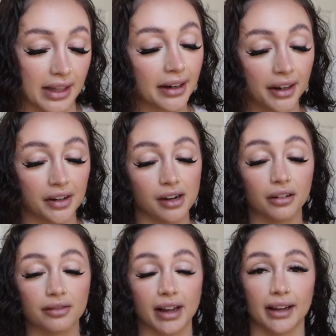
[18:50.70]
They didn't
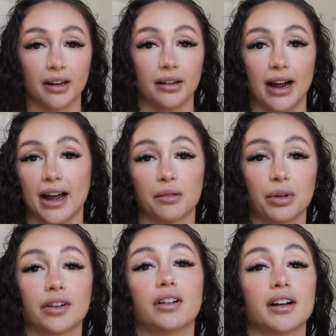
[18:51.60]
know if like a, uh, I had a
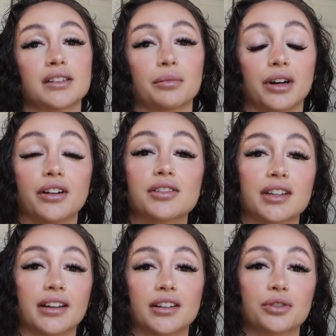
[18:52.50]
blood clot somewhere else
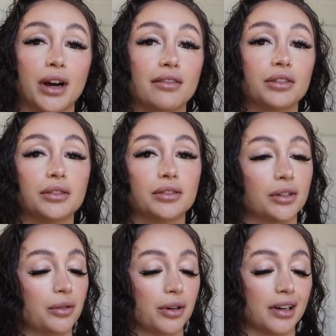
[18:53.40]
and it traveled
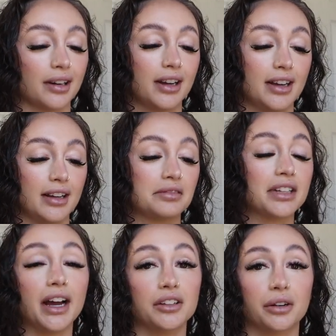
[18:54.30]
or
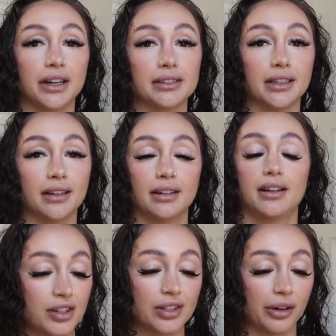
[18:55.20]
they had no idea.
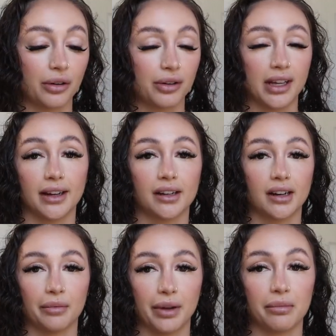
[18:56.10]
So they
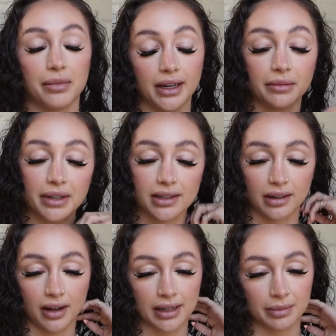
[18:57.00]
ended up admitting me to
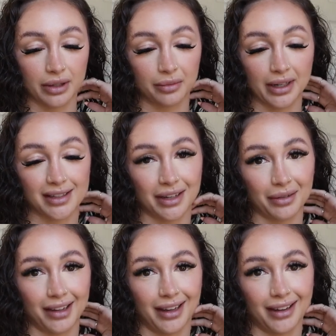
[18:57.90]
the hospital because they
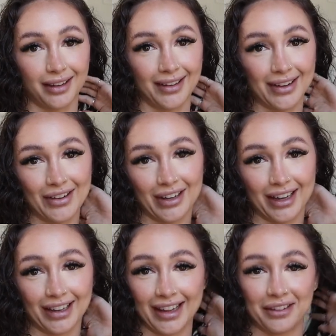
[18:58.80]
were like,
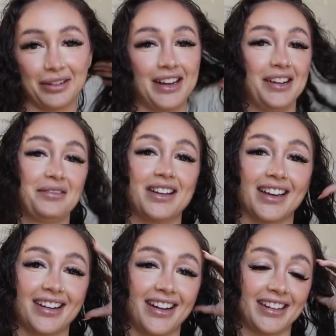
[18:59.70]
okay, like we, we
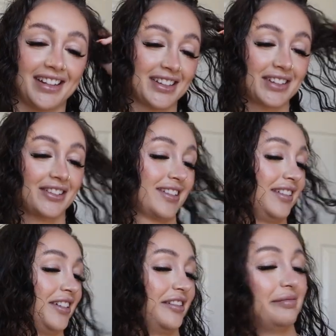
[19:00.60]
cannot let this girl
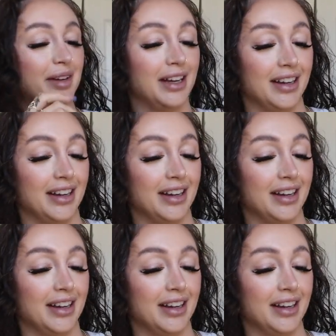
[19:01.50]
go home.